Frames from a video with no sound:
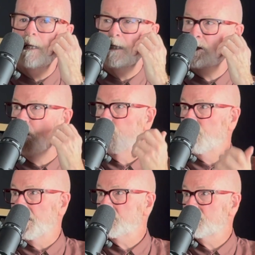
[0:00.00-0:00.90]
it's
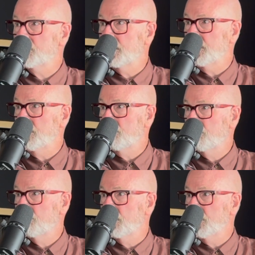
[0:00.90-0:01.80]
outpaced the
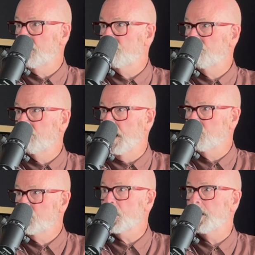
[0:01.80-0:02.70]

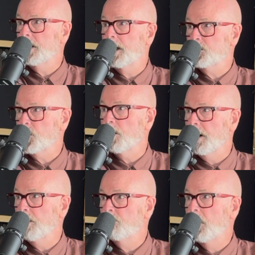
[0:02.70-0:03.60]
outside
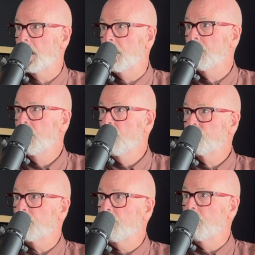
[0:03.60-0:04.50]
HRM
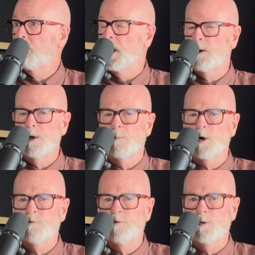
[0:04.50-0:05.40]
from a
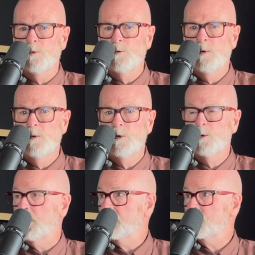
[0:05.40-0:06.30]
number of new
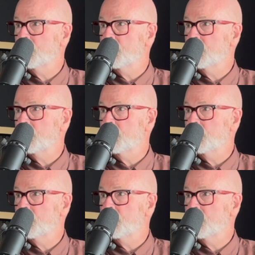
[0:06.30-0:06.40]
units.